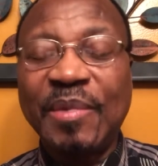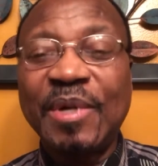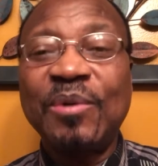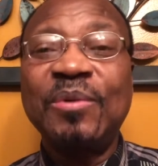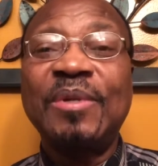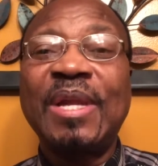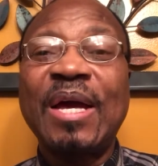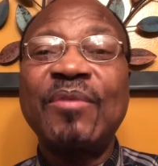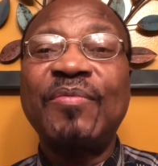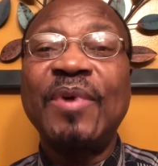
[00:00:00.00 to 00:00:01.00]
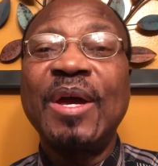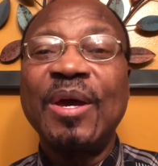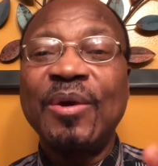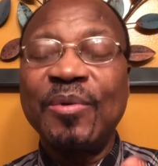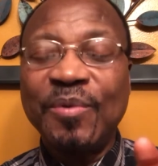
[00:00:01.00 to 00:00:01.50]
and go to live
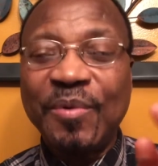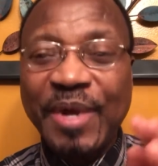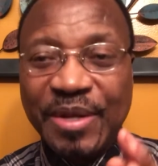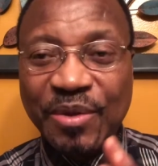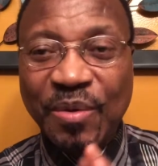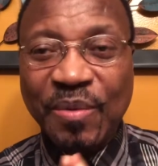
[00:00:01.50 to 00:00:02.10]
radio.